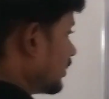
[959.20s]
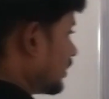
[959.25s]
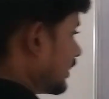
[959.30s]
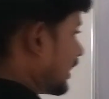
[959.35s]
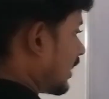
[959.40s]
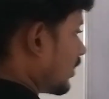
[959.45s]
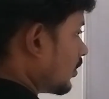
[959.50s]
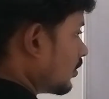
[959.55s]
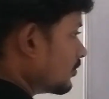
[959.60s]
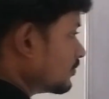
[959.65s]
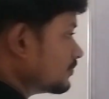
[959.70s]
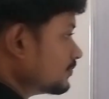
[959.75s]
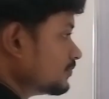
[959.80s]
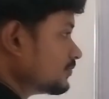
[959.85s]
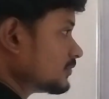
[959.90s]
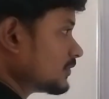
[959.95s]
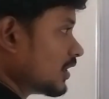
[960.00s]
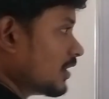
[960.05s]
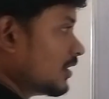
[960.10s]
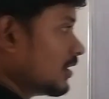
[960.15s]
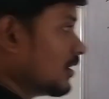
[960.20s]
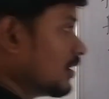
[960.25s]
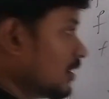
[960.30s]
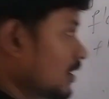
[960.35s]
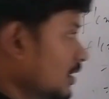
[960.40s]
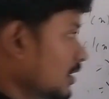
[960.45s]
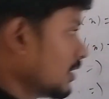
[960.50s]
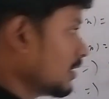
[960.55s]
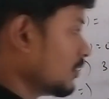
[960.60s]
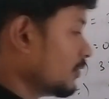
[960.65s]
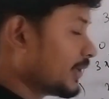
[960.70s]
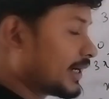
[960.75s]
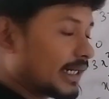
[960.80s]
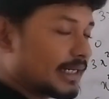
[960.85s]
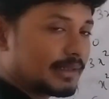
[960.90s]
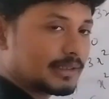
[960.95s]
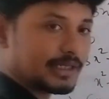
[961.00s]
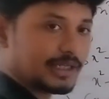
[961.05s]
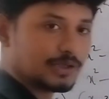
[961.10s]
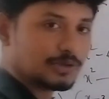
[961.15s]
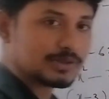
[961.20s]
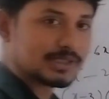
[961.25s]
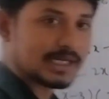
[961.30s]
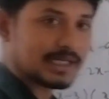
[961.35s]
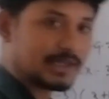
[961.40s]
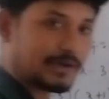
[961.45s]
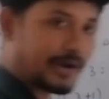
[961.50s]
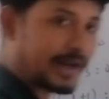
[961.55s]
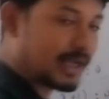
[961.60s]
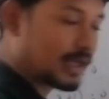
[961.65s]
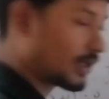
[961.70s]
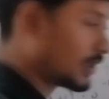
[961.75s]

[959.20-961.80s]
now we can use a trick